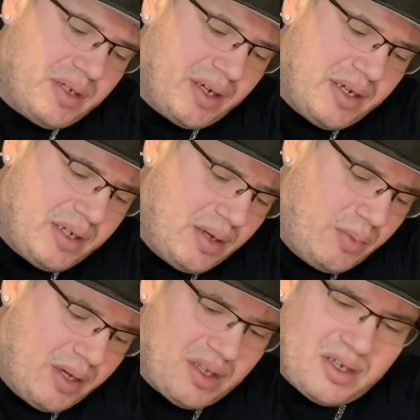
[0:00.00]
Like I said,
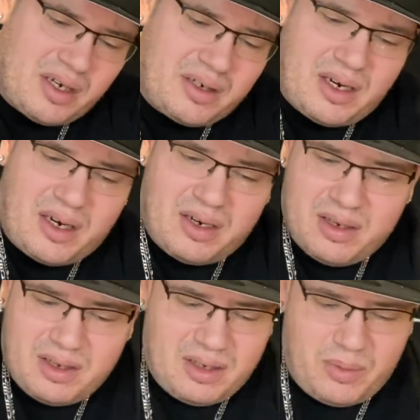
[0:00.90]
we got the Sun card.
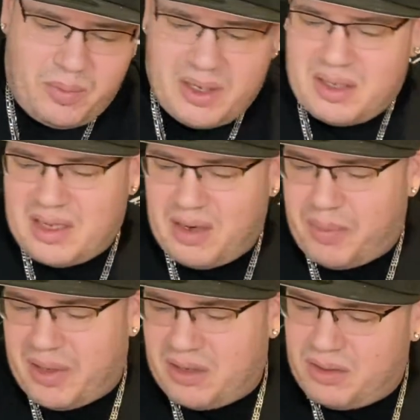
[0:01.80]
We got the Ten
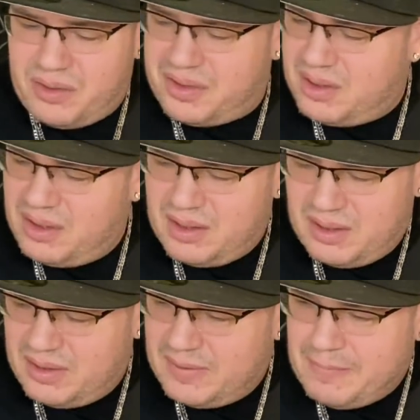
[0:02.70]
of Pentacles.
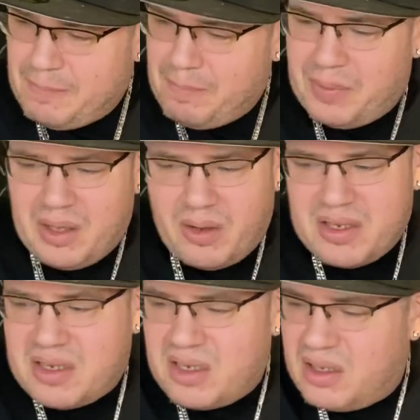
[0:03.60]
You know, I
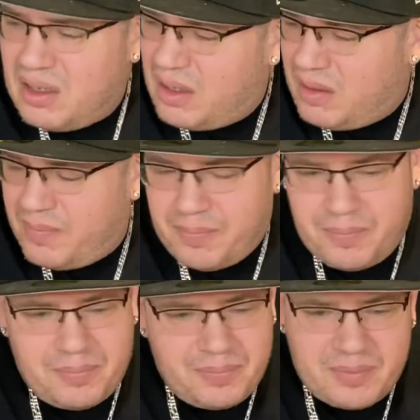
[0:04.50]
see
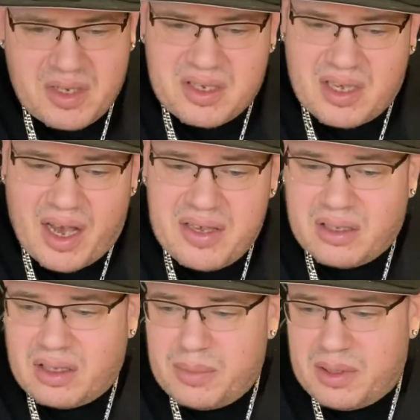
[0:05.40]
the sky's the
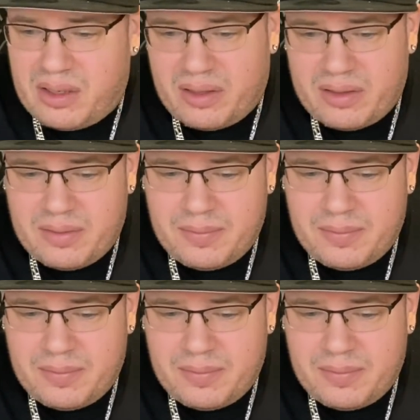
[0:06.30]
limit here.